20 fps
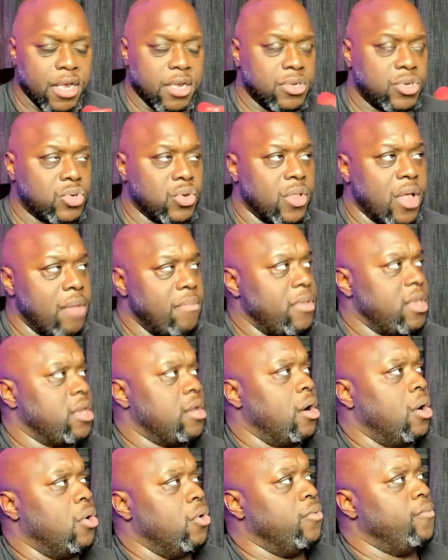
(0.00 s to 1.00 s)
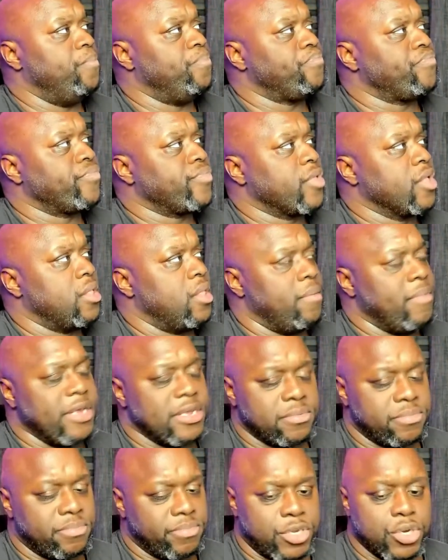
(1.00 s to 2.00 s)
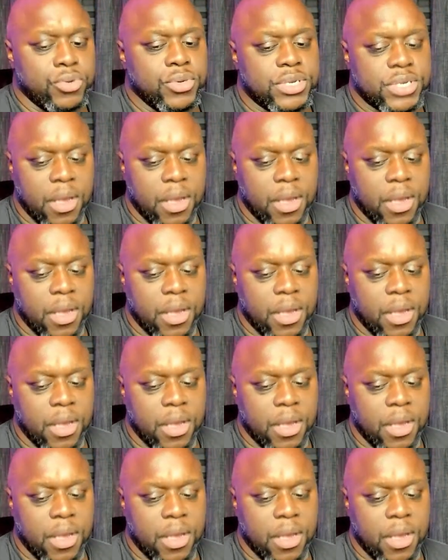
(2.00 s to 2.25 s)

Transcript: So let me do